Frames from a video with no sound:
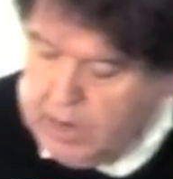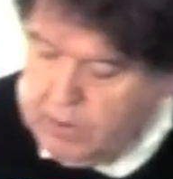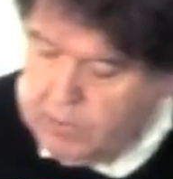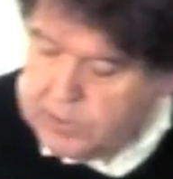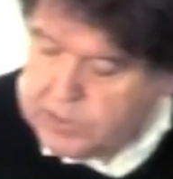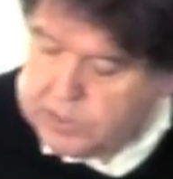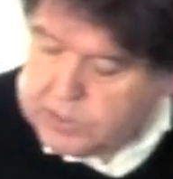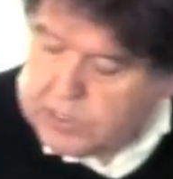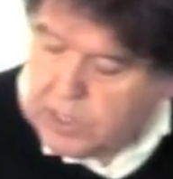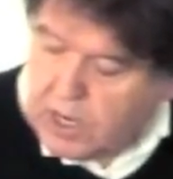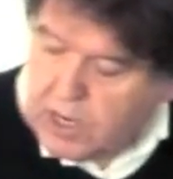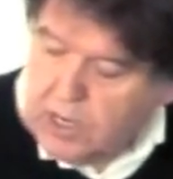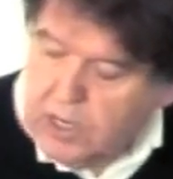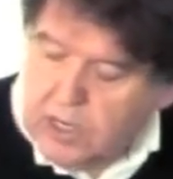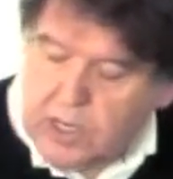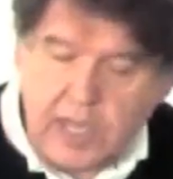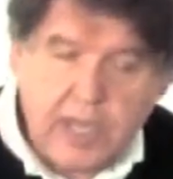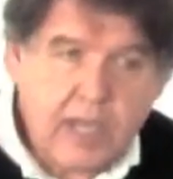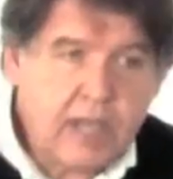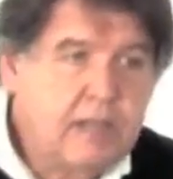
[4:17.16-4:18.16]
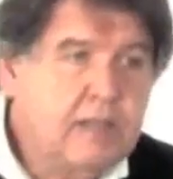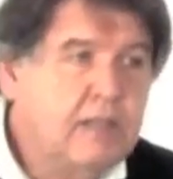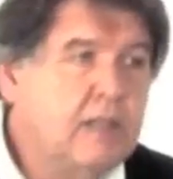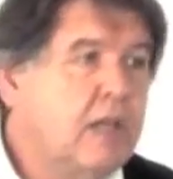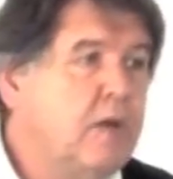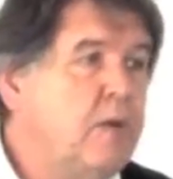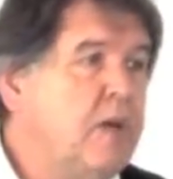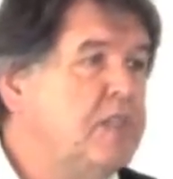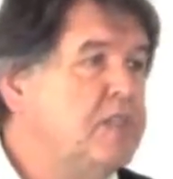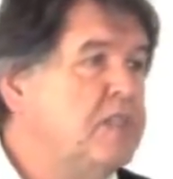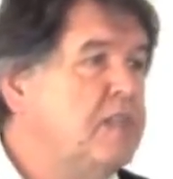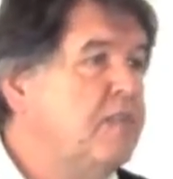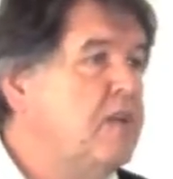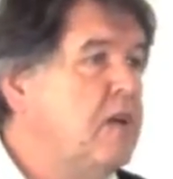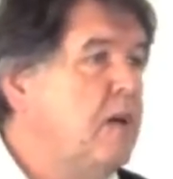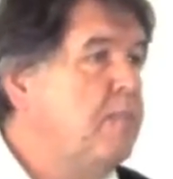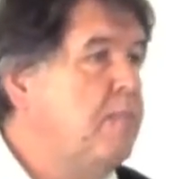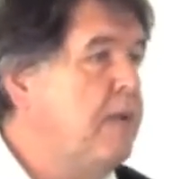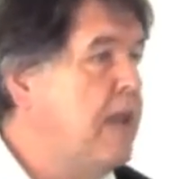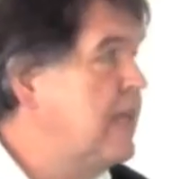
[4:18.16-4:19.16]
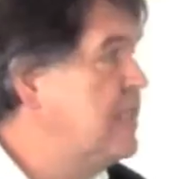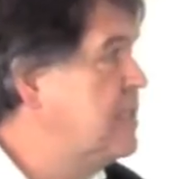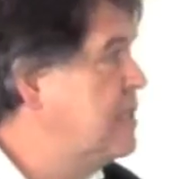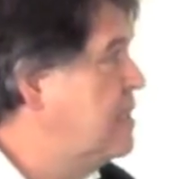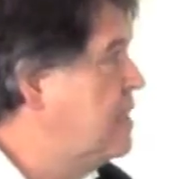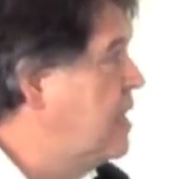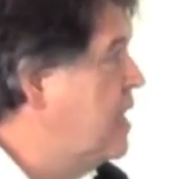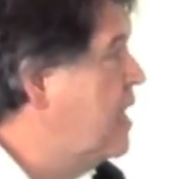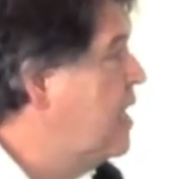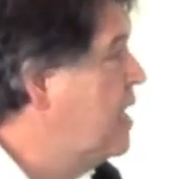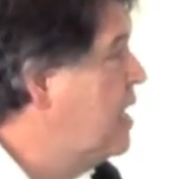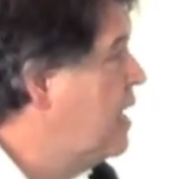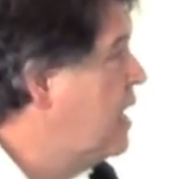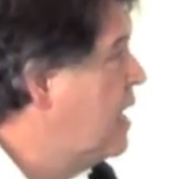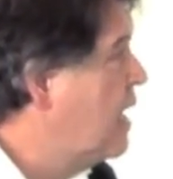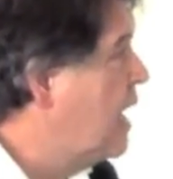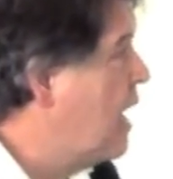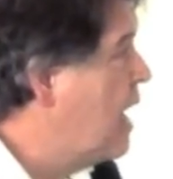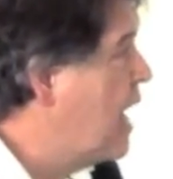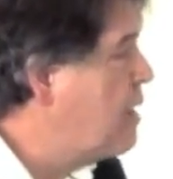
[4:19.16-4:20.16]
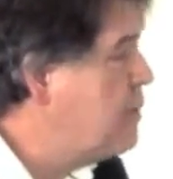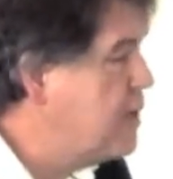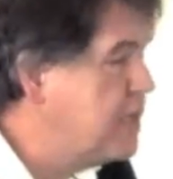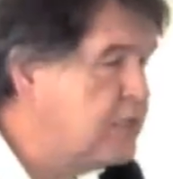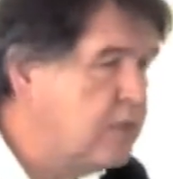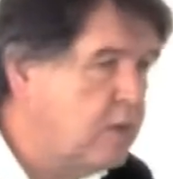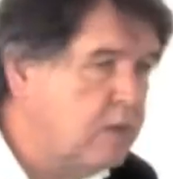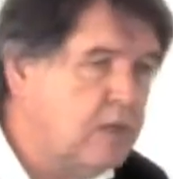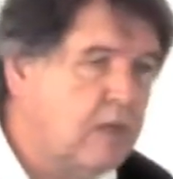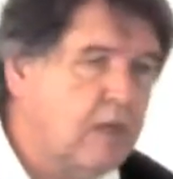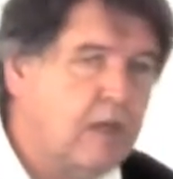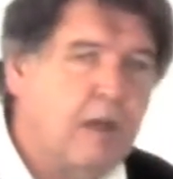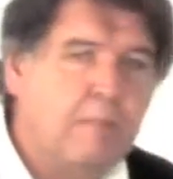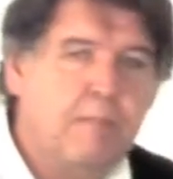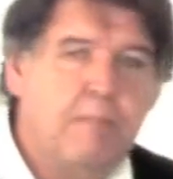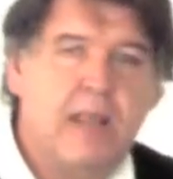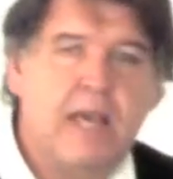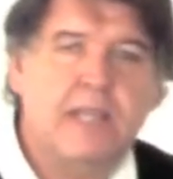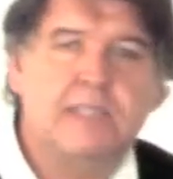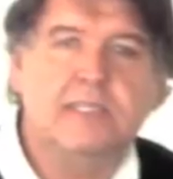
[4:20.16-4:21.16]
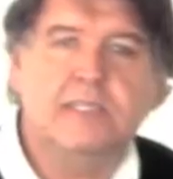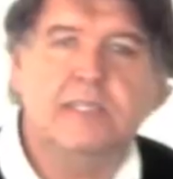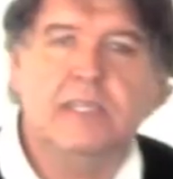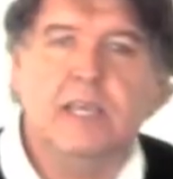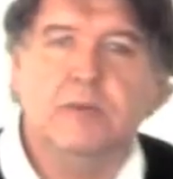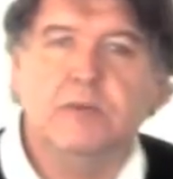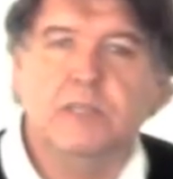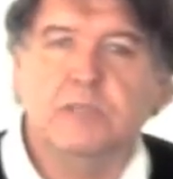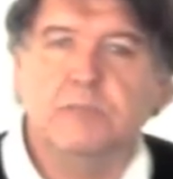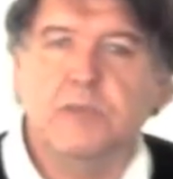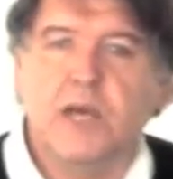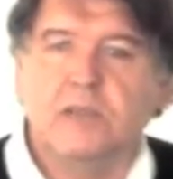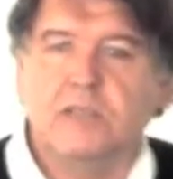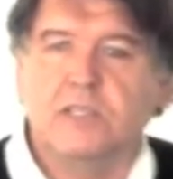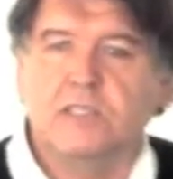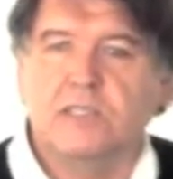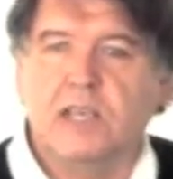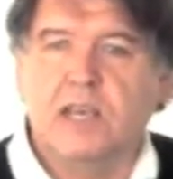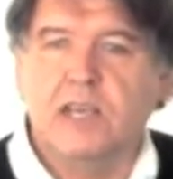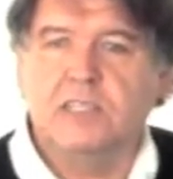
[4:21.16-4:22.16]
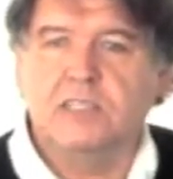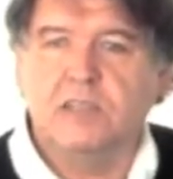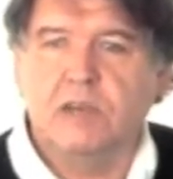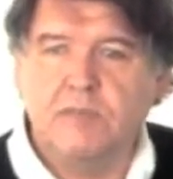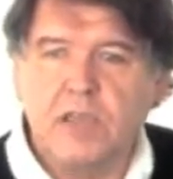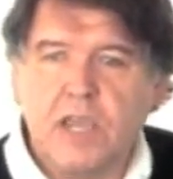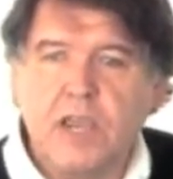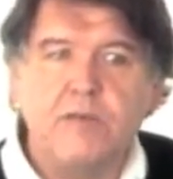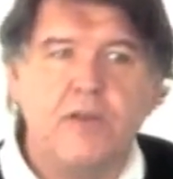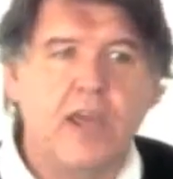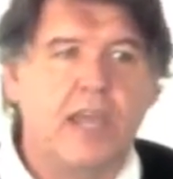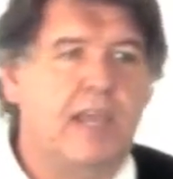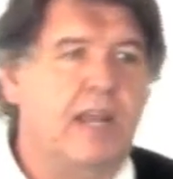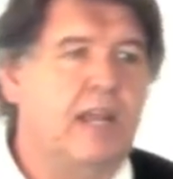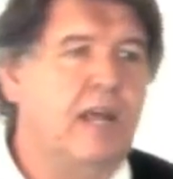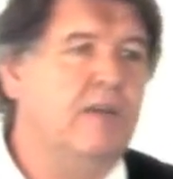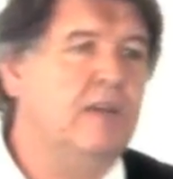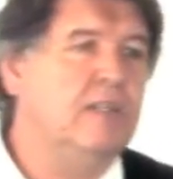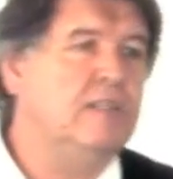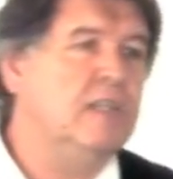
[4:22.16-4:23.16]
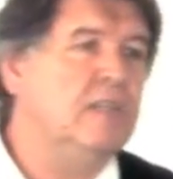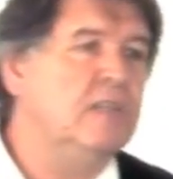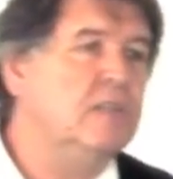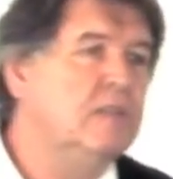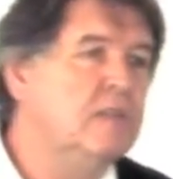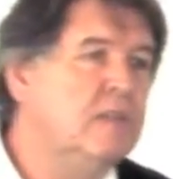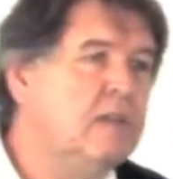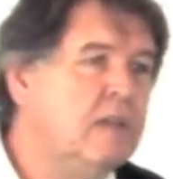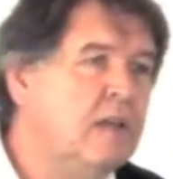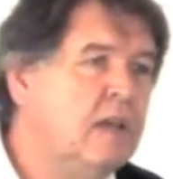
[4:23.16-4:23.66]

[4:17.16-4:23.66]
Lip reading: when you start looking at the question of complexity, I always thought that complexity was about the science of irregularities.